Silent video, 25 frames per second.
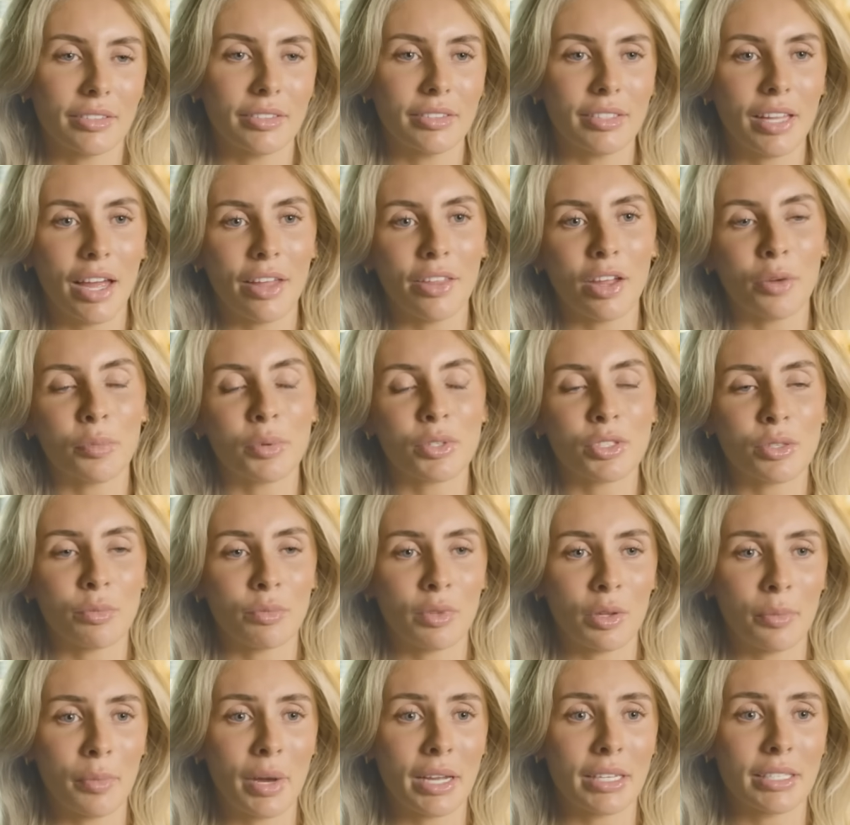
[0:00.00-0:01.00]
Now that'd be
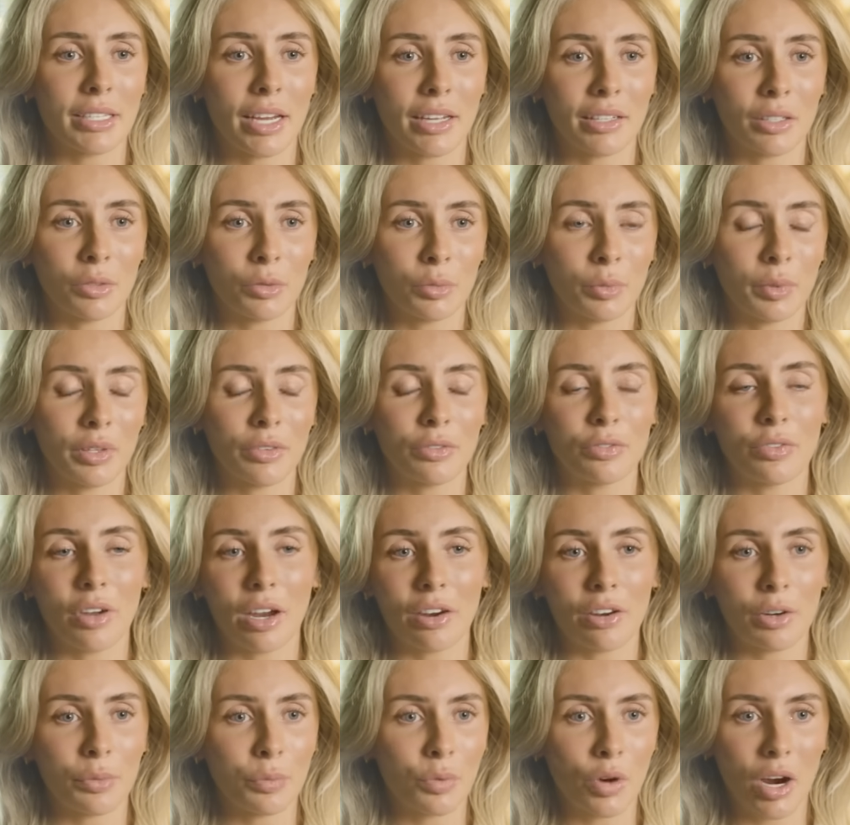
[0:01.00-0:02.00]
something my daddy would be
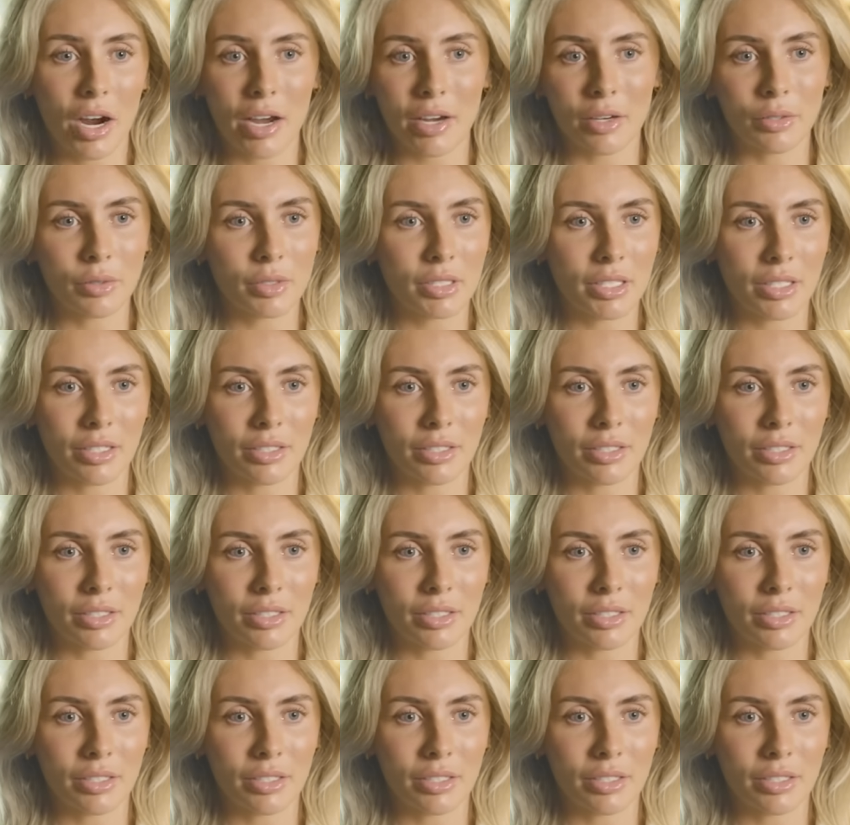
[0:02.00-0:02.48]
very proud.